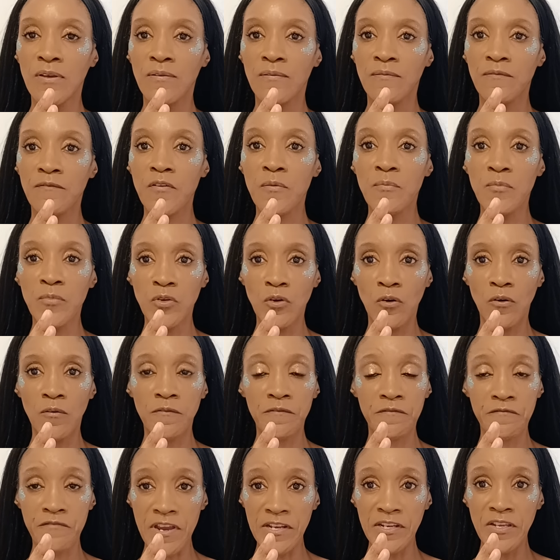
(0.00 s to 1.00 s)
from your
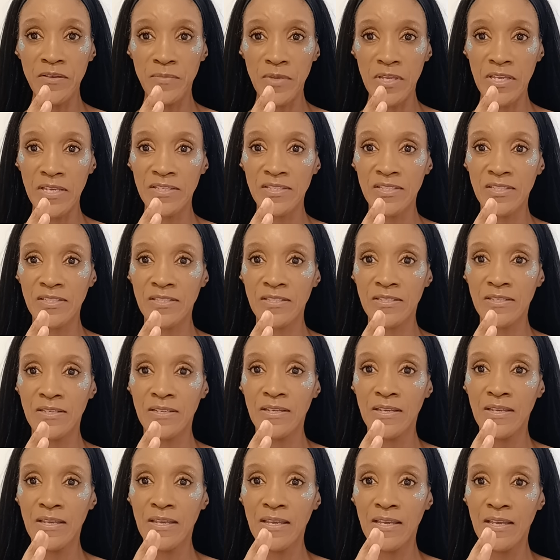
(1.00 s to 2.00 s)
frenemies,
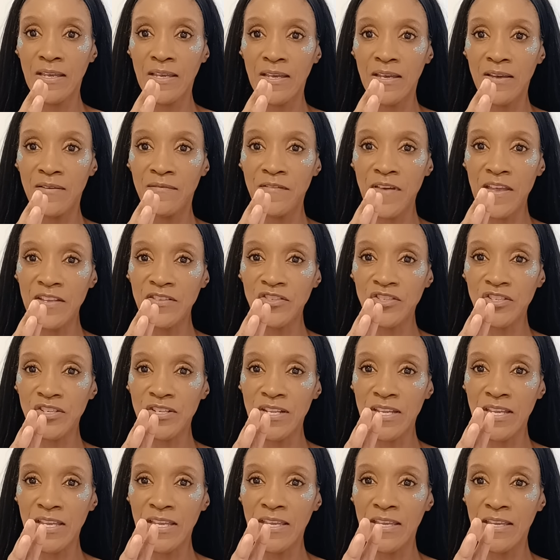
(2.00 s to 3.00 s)

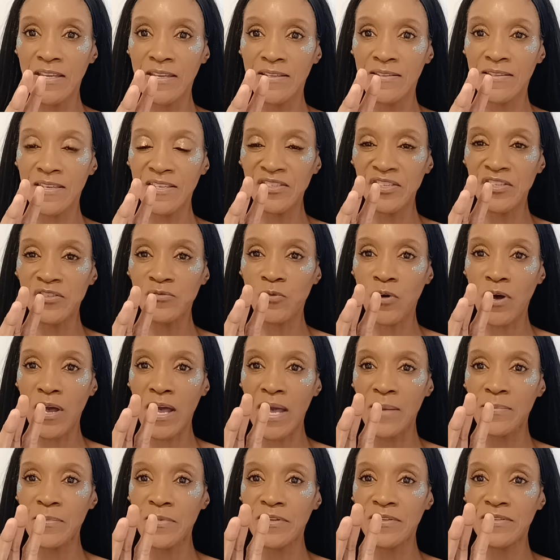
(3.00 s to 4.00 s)
eventually this is what
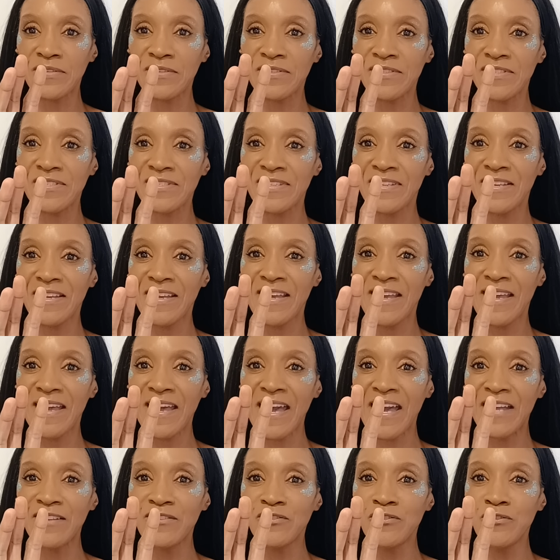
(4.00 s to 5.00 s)
happens,
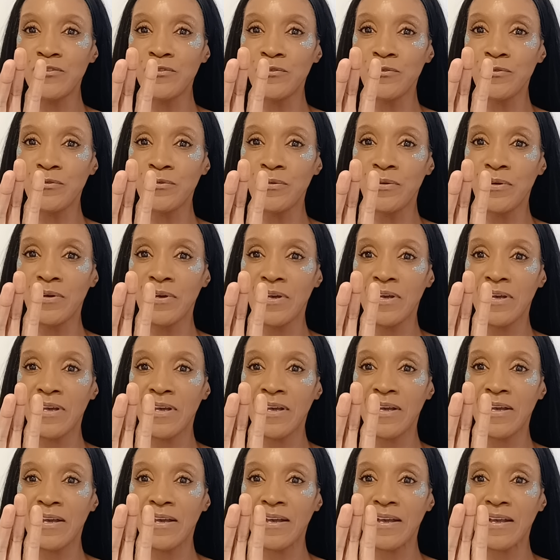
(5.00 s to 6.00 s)
and you
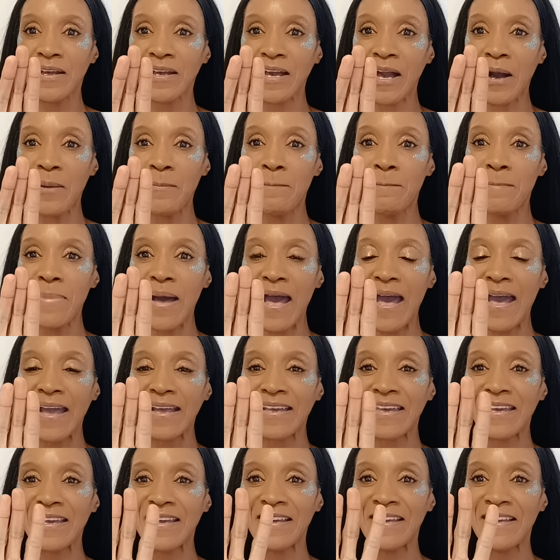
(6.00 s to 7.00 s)
come
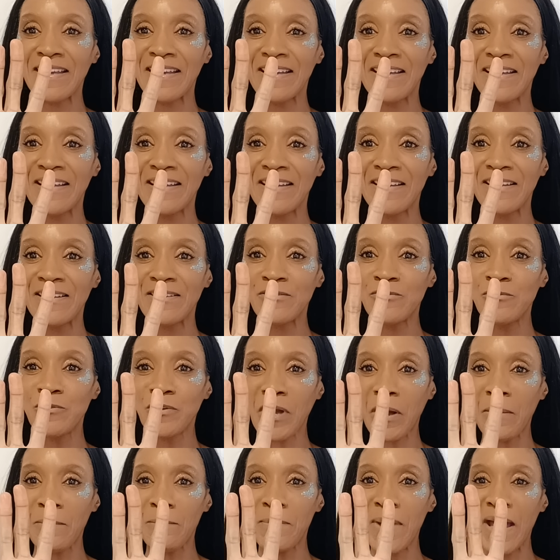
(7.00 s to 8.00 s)
back. You
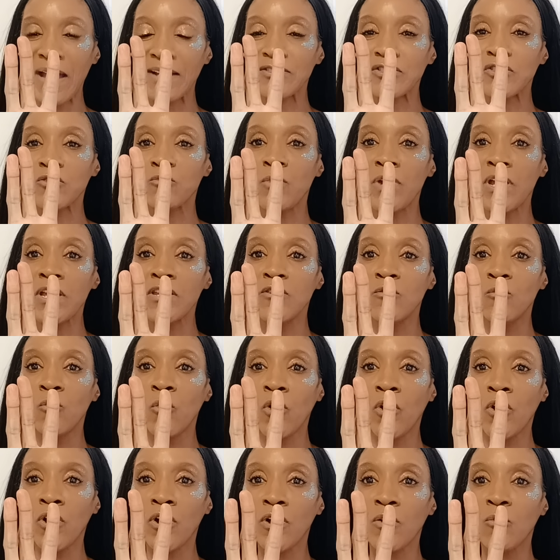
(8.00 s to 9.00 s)
come back to where you
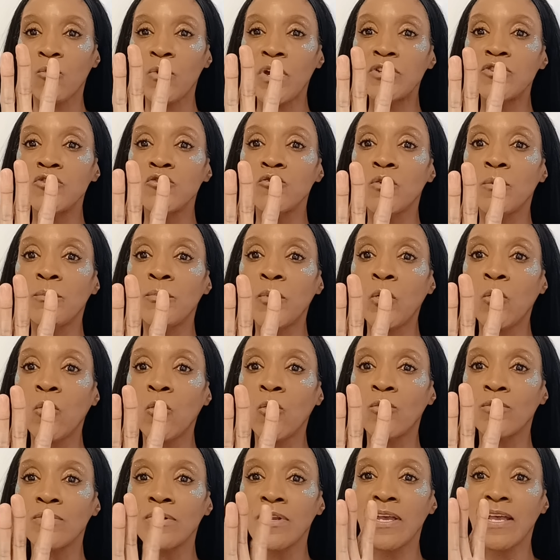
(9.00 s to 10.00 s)
were when you were
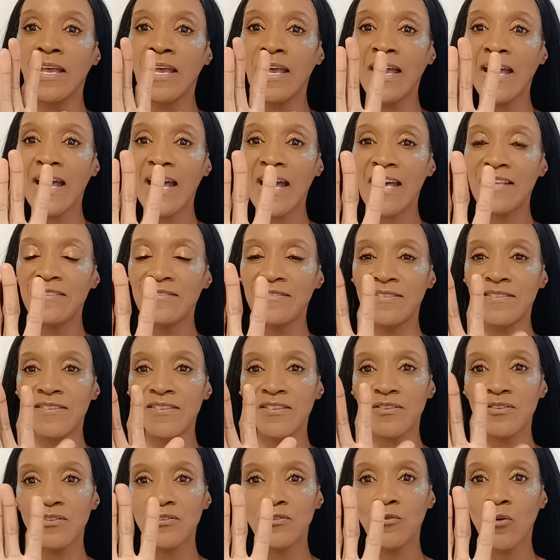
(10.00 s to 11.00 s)
born, and
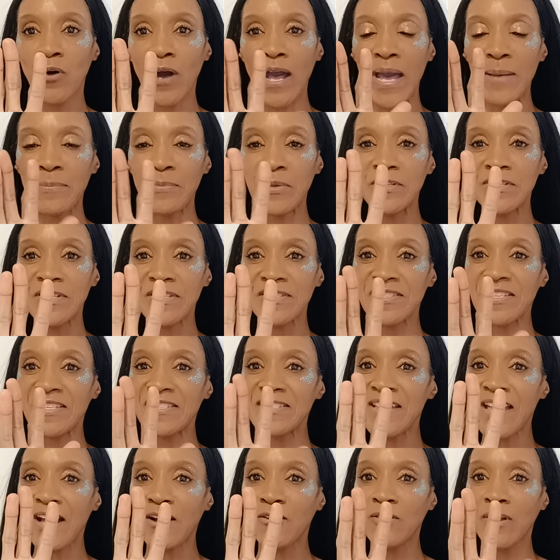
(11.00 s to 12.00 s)
your happiness is
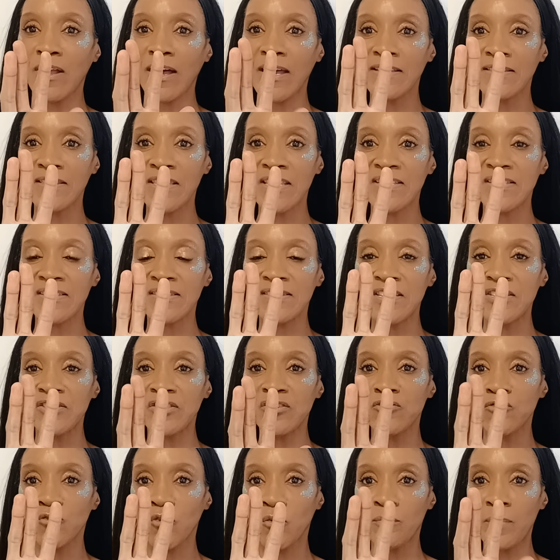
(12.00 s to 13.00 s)
now like this. This
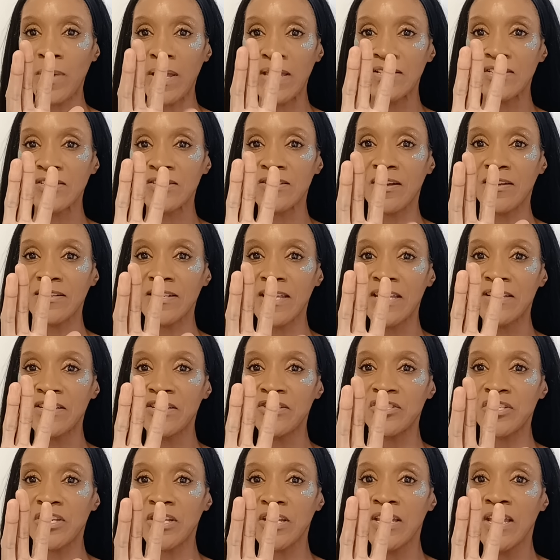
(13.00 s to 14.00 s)
is your baseline
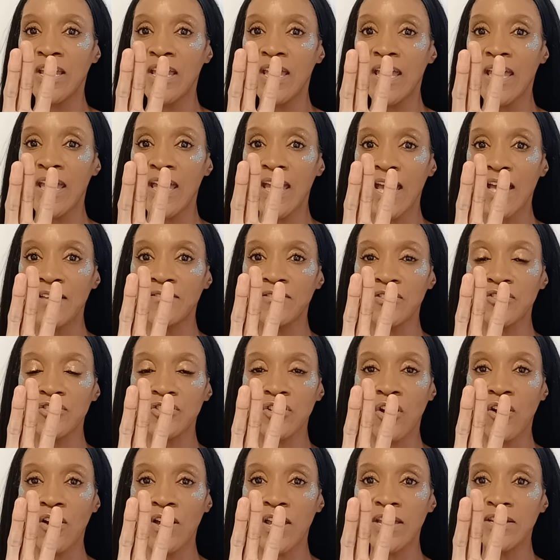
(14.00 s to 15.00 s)
energy, and the
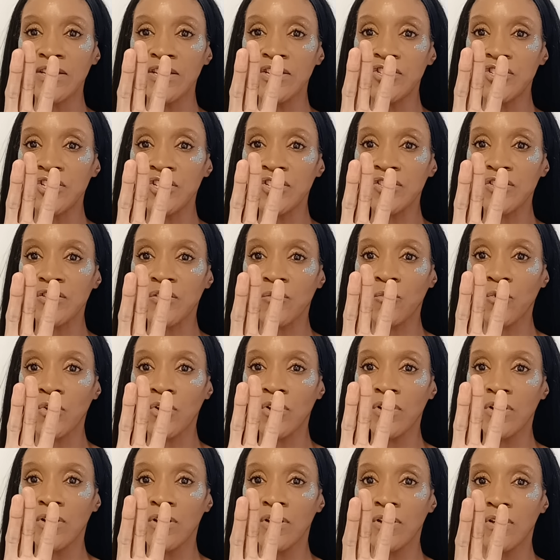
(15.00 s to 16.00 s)
dark energies that
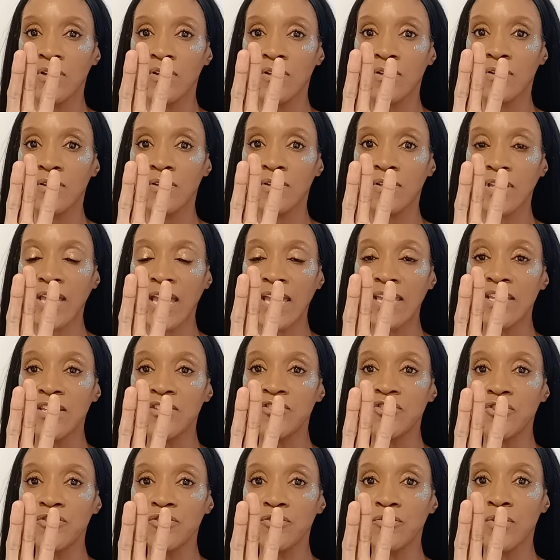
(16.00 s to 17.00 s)
were
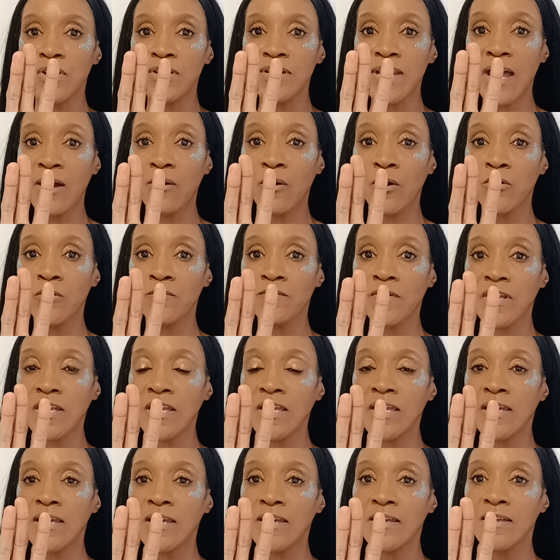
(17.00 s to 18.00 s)
caging you are now over
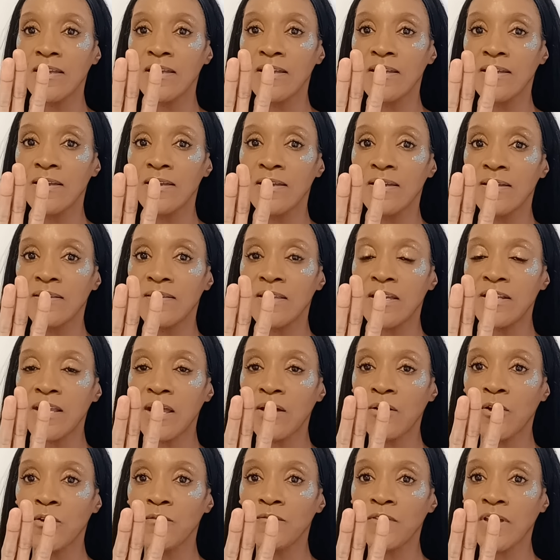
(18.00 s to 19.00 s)
here. They're
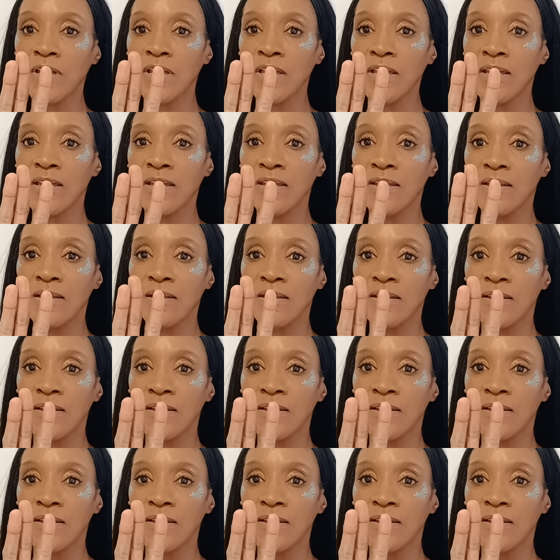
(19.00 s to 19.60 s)
now over here,